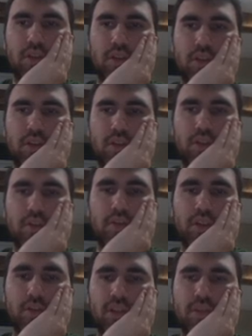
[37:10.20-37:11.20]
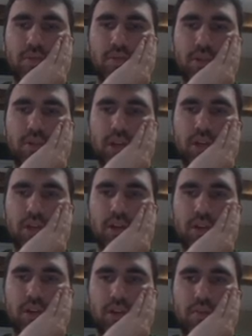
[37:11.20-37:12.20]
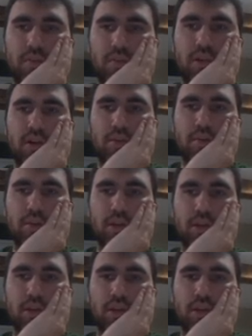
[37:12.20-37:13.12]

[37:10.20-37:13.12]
And should I be going d4 quicker? Probably.